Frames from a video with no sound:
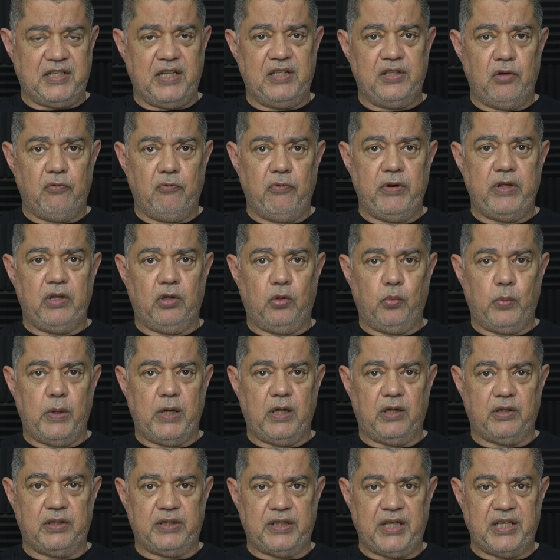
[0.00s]
in the real
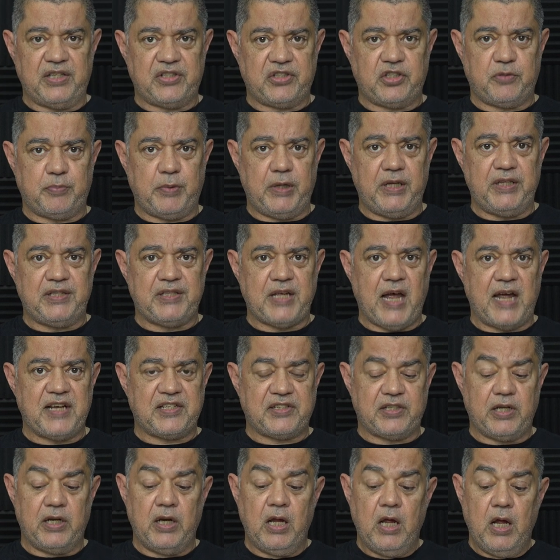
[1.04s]
world disk speed
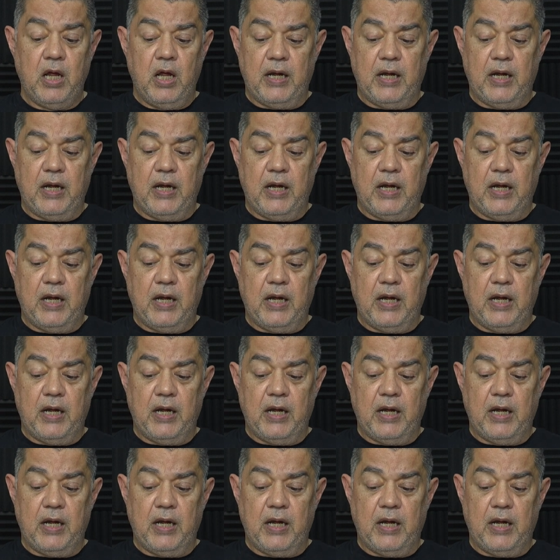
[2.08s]
testing.